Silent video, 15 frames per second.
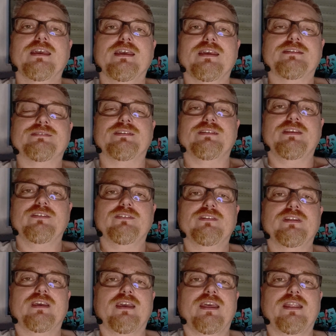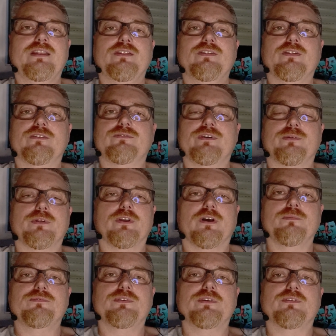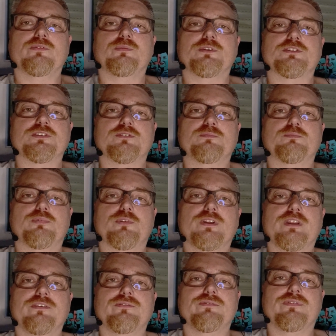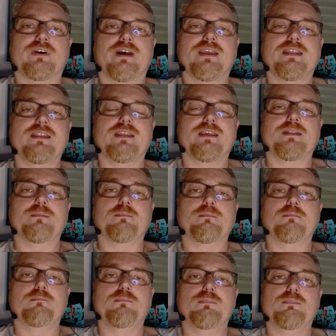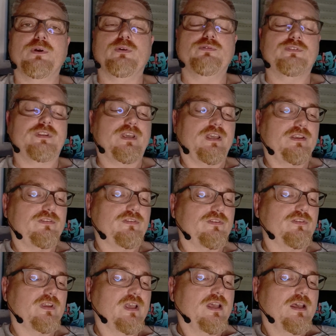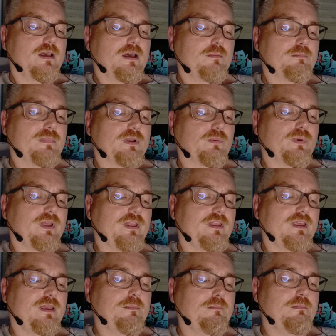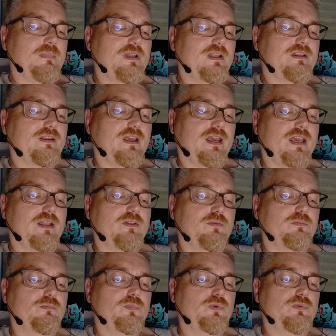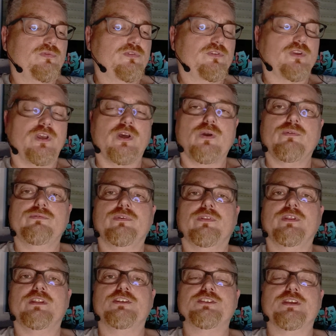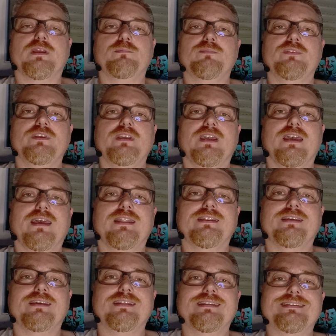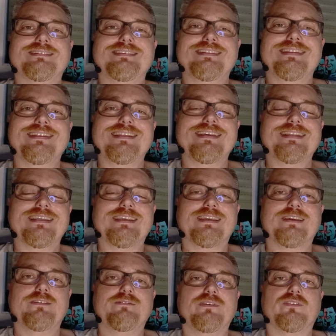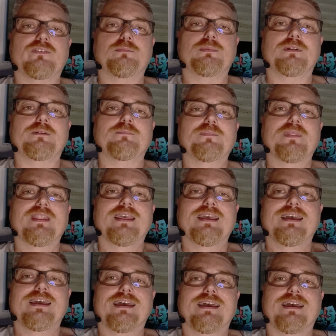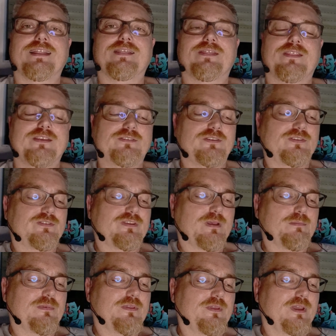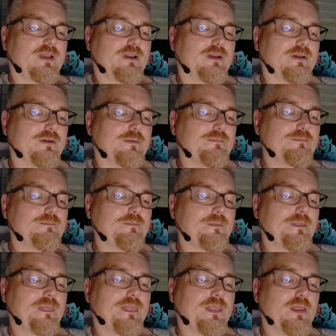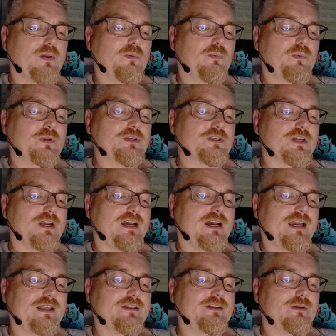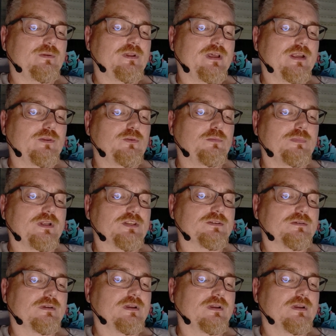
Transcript: It's a decent hand, not very obvious, which is pretty fine in most cases, but when the minute hand moves over the GMT hand, it is nearly invisible, and this is something which I don't like too much.